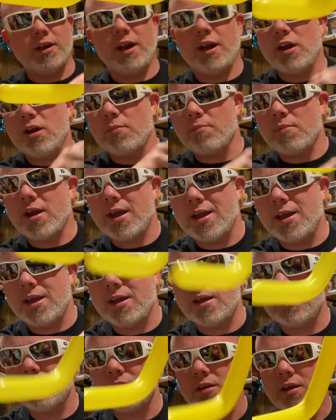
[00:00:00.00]
a
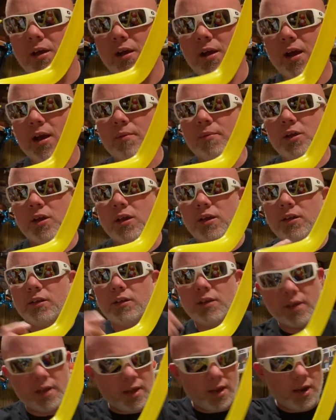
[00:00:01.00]
hairband. I mean,
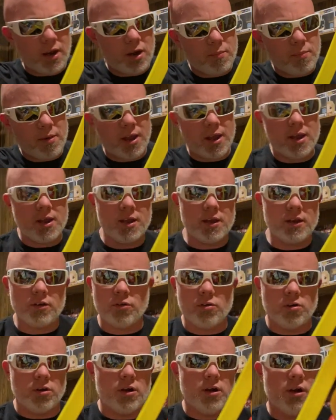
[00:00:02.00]
yeah, hairband
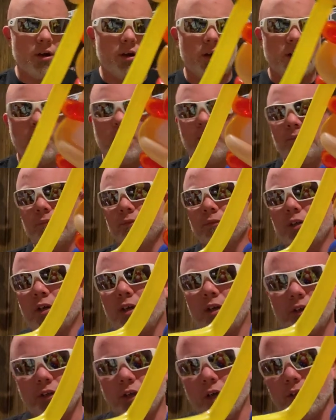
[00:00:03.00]
or uh,
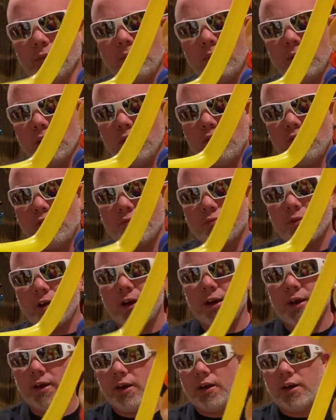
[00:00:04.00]
another balloon
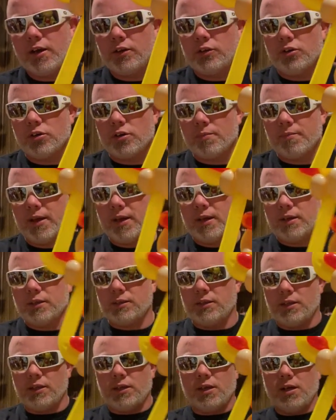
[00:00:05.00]
right here. You can make
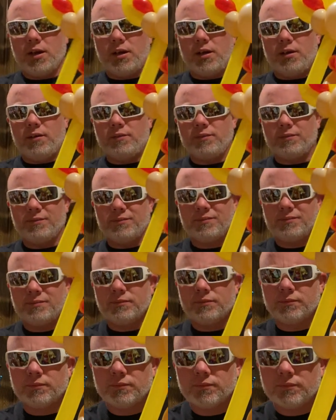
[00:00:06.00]
it the uh,
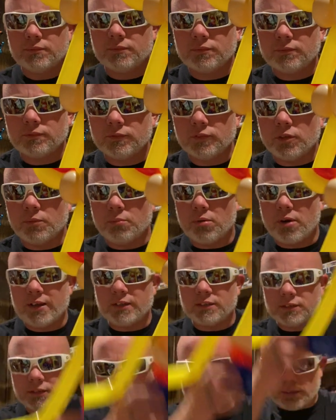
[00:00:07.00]
the
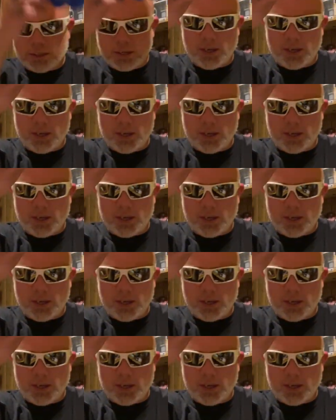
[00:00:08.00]
bracelet, the